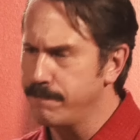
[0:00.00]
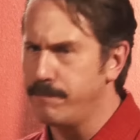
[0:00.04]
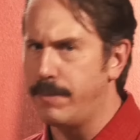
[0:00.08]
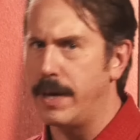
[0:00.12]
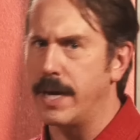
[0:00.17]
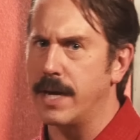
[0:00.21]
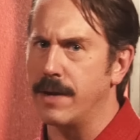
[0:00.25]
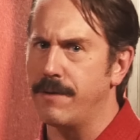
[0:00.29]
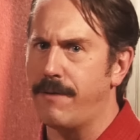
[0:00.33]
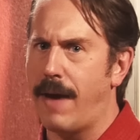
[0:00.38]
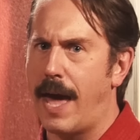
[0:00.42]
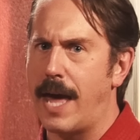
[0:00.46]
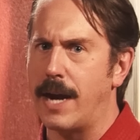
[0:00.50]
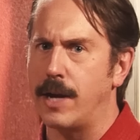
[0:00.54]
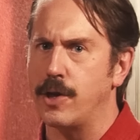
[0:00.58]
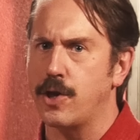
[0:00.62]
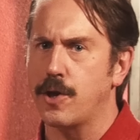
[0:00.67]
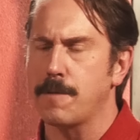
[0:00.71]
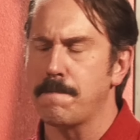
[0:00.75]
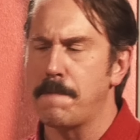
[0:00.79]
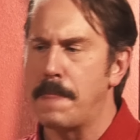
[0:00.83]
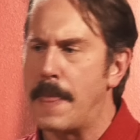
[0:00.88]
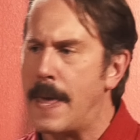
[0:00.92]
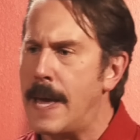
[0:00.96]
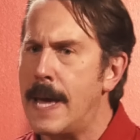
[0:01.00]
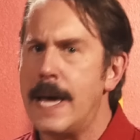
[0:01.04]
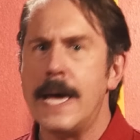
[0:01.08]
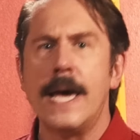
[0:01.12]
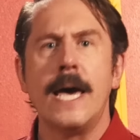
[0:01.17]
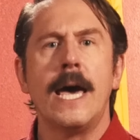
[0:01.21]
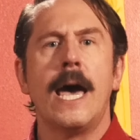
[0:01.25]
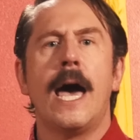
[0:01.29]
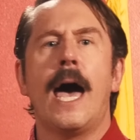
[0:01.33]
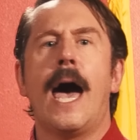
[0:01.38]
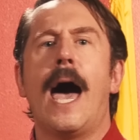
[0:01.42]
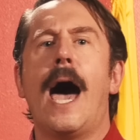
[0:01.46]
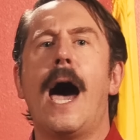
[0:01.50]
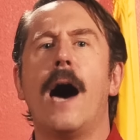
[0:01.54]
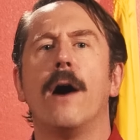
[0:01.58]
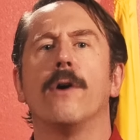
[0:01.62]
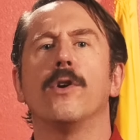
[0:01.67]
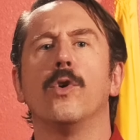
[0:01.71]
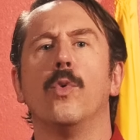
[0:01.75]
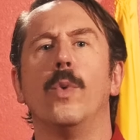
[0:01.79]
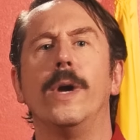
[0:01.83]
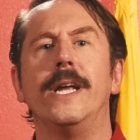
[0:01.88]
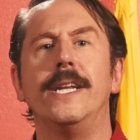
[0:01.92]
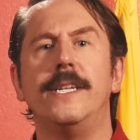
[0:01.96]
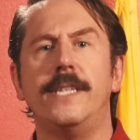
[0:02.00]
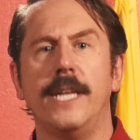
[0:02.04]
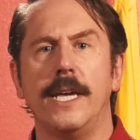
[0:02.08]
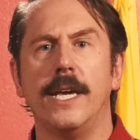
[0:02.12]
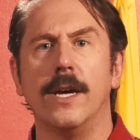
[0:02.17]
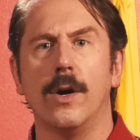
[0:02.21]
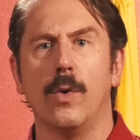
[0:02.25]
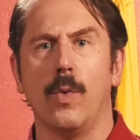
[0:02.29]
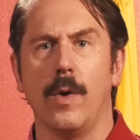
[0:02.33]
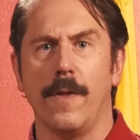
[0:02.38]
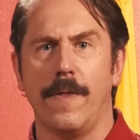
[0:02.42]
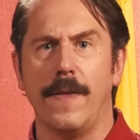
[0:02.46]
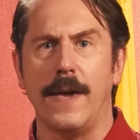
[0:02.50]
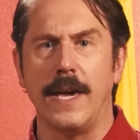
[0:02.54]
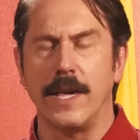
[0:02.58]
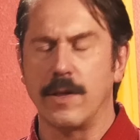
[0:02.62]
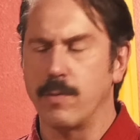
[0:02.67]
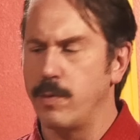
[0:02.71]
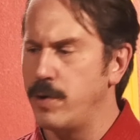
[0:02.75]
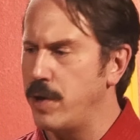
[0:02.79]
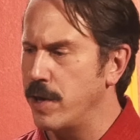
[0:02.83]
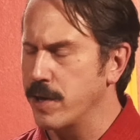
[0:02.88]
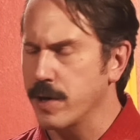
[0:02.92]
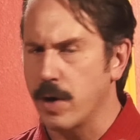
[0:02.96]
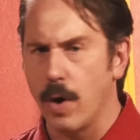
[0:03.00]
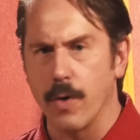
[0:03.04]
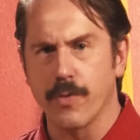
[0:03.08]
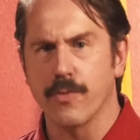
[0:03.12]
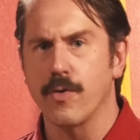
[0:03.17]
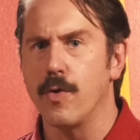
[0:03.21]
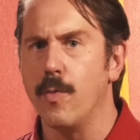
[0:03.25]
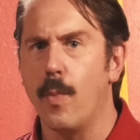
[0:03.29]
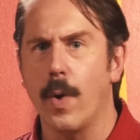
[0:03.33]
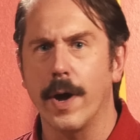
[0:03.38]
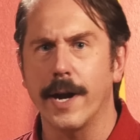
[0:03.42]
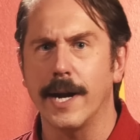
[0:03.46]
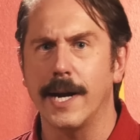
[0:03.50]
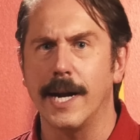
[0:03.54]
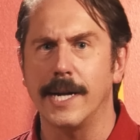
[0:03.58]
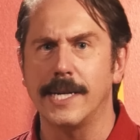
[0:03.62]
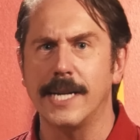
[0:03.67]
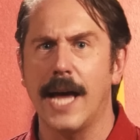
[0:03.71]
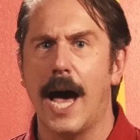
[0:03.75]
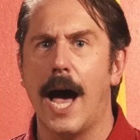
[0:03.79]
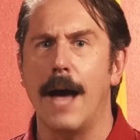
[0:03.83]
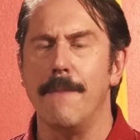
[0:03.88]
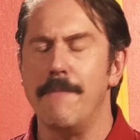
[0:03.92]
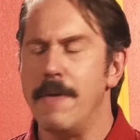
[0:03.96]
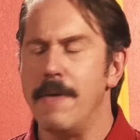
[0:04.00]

Big advantage. How do we deal with these? We just go through them one at a time.